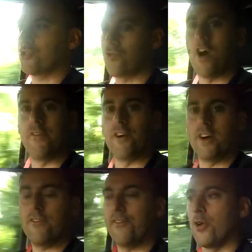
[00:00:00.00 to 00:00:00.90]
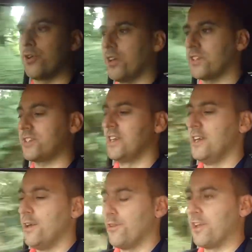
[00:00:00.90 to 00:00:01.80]
driver focused
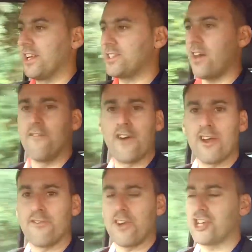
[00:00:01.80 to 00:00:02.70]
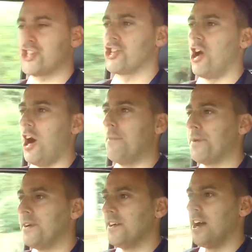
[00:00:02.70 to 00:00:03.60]
that it's a very sharp,
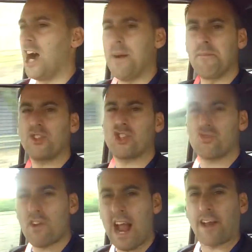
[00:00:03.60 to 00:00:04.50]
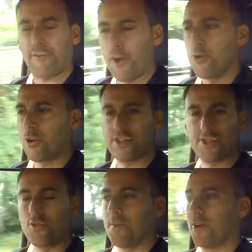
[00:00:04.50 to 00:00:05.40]
track
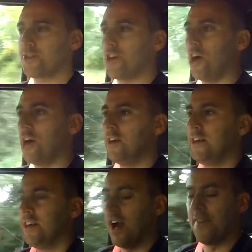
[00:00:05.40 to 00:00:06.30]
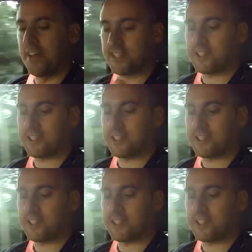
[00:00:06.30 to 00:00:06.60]
focused almost car. And this